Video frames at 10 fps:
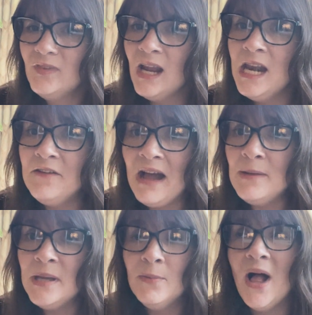And I've
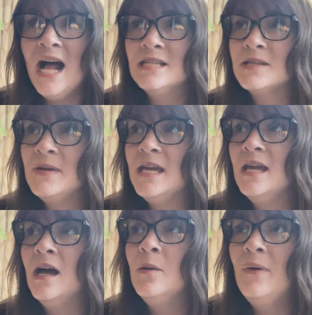had people ask
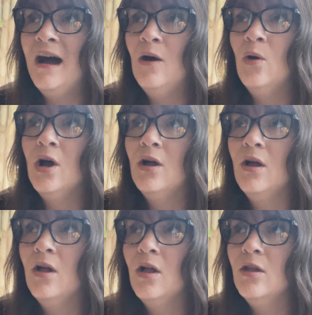me about,
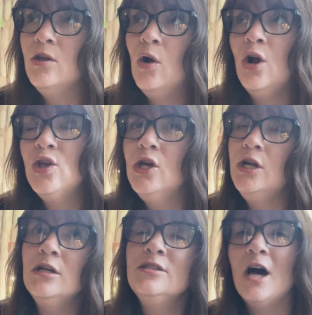are you going
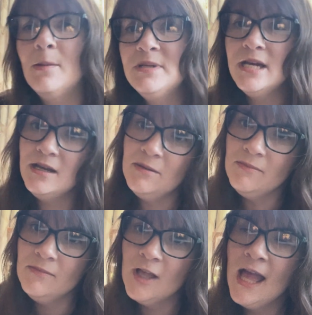to adopt him?